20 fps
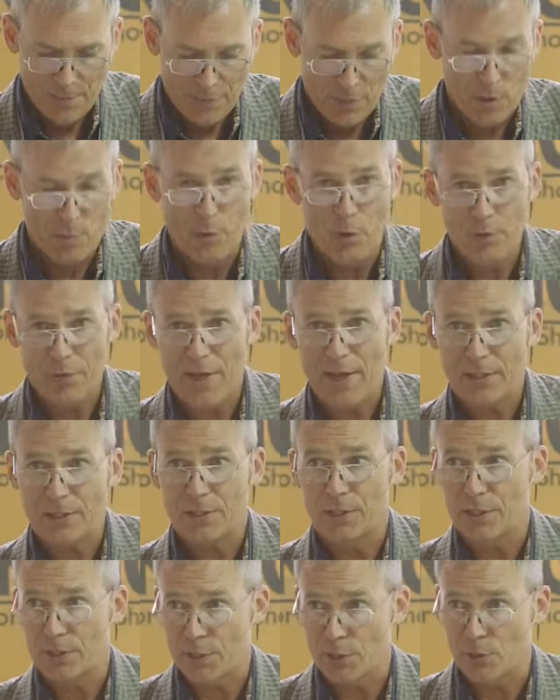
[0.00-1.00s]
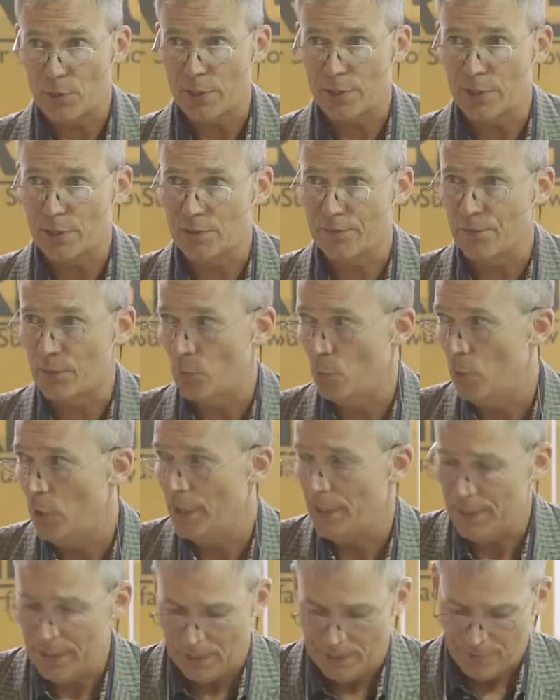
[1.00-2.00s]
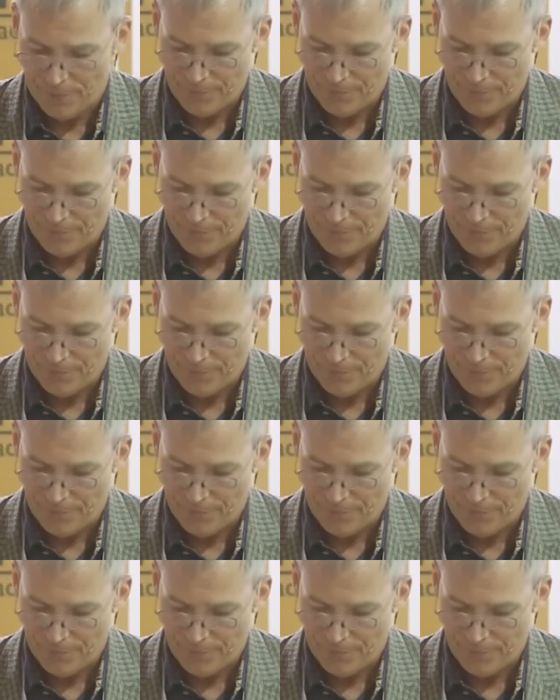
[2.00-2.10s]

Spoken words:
They're both excellent sources for wood,